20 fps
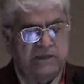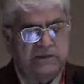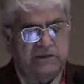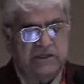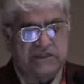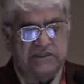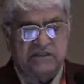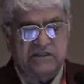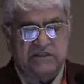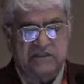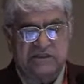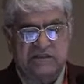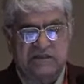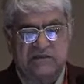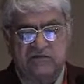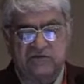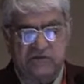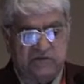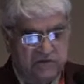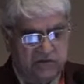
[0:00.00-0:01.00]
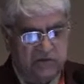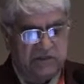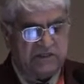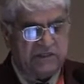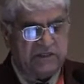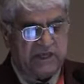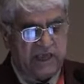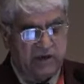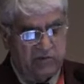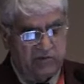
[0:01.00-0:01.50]
This is the
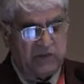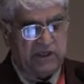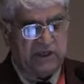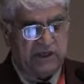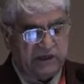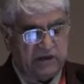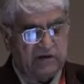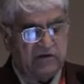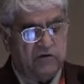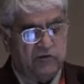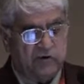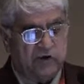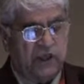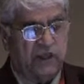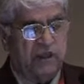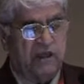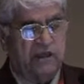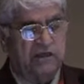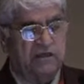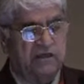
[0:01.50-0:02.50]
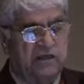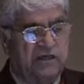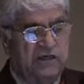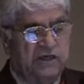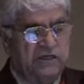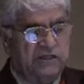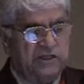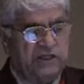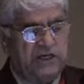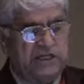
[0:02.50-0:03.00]
same thing looking at
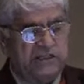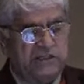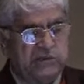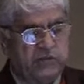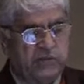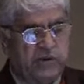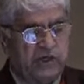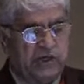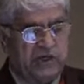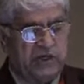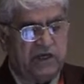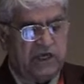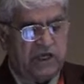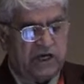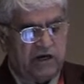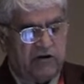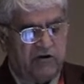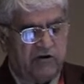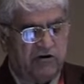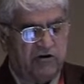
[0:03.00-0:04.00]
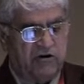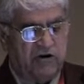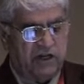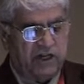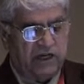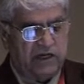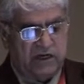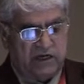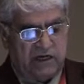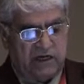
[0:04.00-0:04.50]
THP,
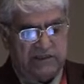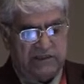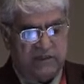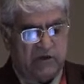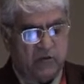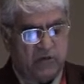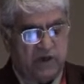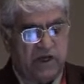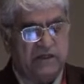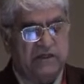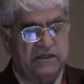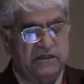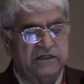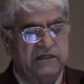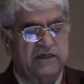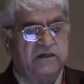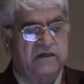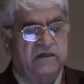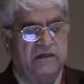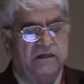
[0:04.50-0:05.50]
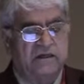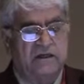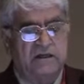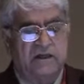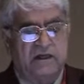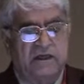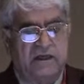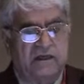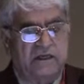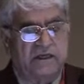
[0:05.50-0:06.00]
calgranulin, osteopontin.
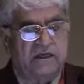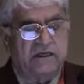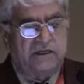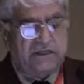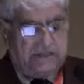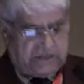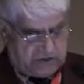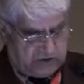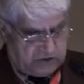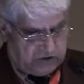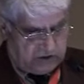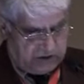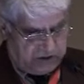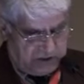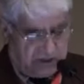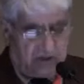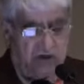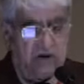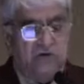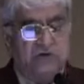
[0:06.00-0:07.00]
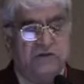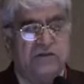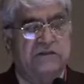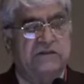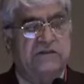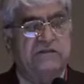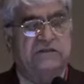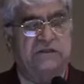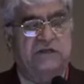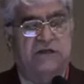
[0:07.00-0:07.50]
So the
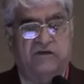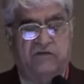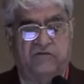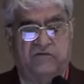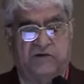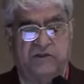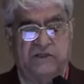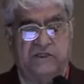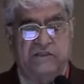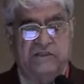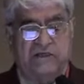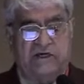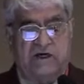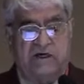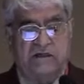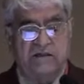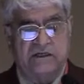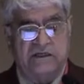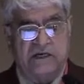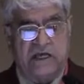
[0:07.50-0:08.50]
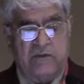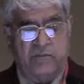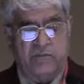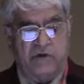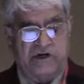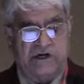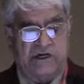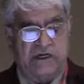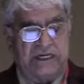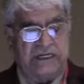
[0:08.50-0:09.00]
conclusions for this are that
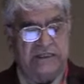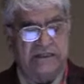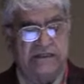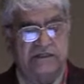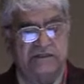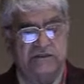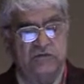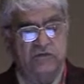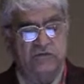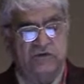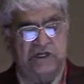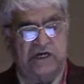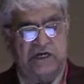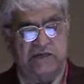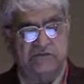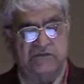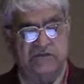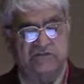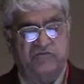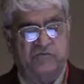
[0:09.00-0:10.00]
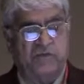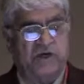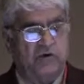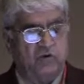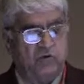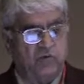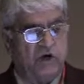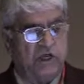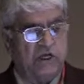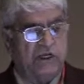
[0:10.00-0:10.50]
apparently there are two types of
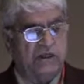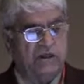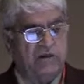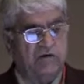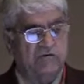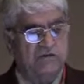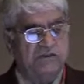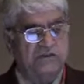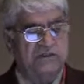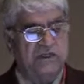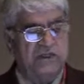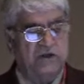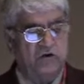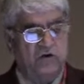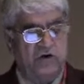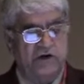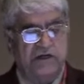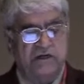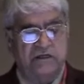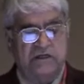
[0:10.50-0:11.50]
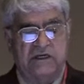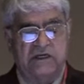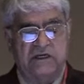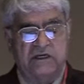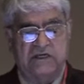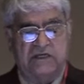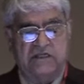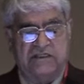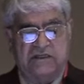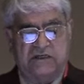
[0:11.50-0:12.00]
macromolecules in the urine.
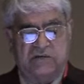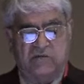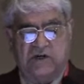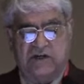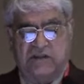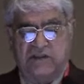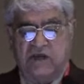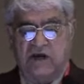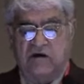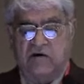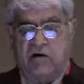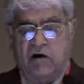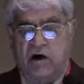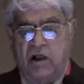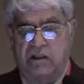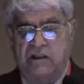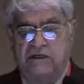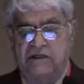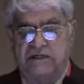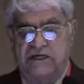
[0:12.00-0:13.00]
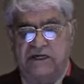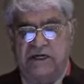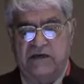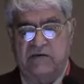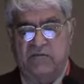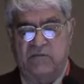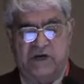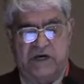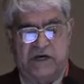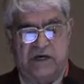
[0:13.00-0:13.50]
Some are there all the
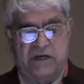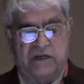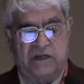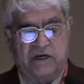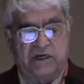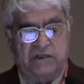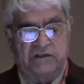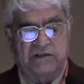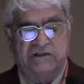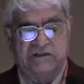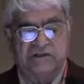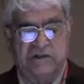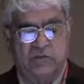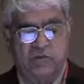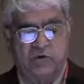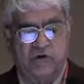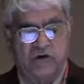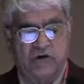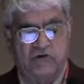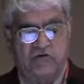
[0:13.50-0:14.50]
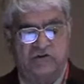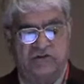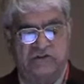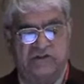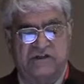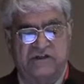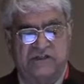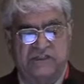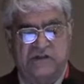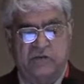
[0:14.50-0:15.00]
time, and the others are produced
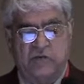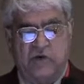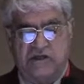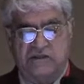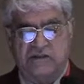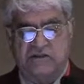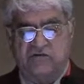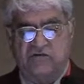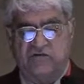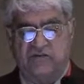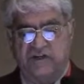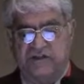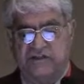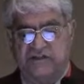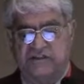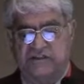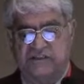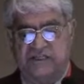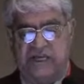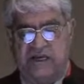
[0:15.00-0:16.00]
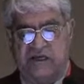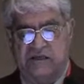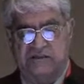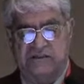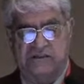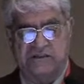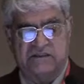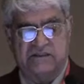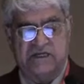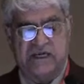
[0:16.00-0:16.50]
in response to various
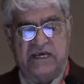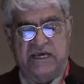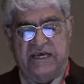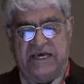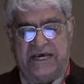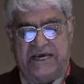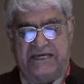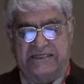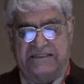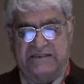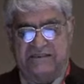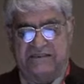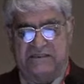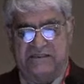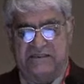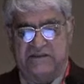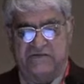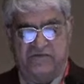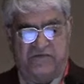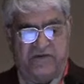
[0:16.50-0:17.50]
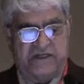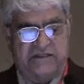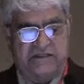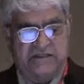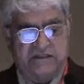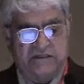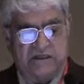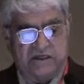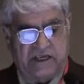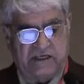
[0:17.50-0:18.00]
challenges as
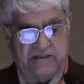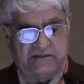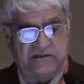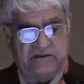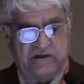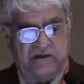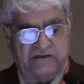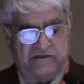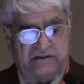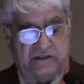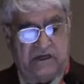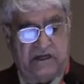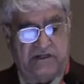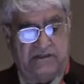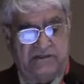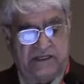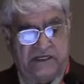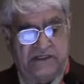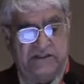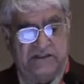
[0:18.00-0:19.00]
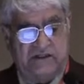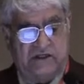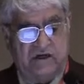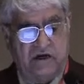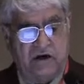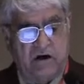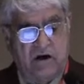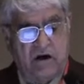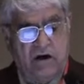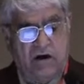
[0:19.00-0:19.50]
defense against crystallization.
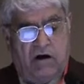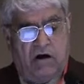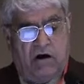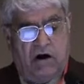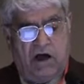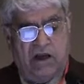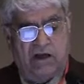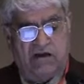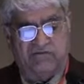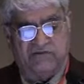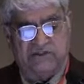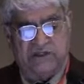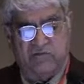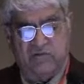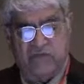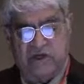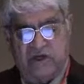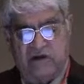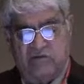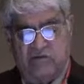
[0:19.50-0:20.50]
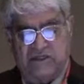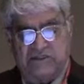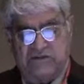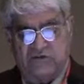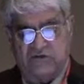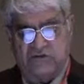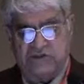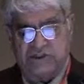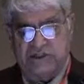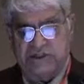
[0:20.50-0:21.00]
All of them become
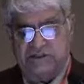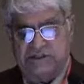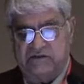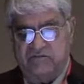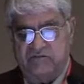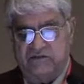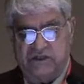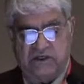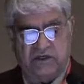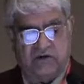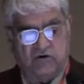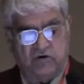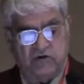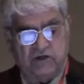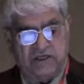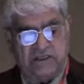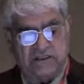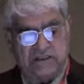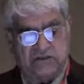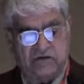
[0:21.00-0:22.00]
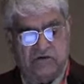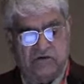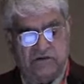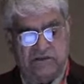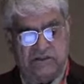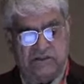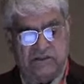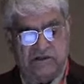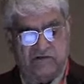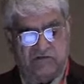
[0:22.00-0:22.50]
associated with the growing
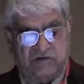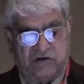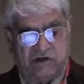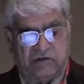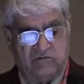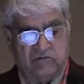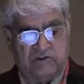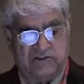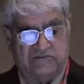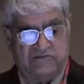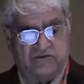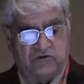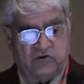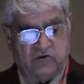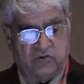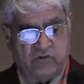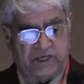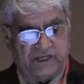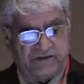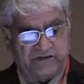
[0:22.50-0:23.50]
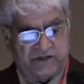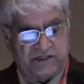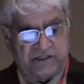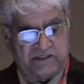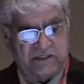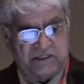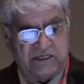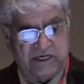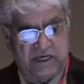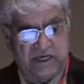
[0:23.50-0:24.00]
stones in the form of stone
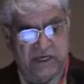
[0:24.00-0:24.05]
matrix.